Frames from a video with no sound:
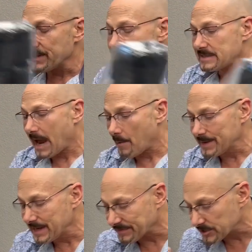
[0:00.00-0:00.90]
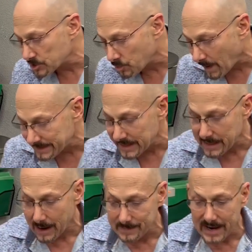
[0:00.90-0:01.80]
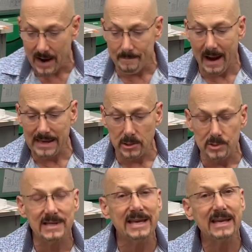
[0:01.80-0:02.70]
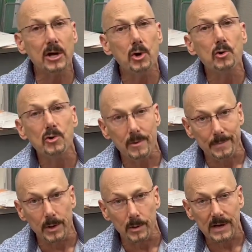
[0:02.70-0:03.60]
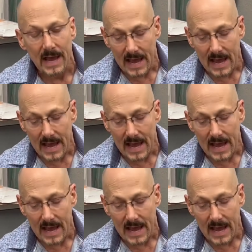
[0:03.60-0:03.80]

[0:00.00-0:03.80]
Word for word: This is how we get the swelling to come down by using an boot.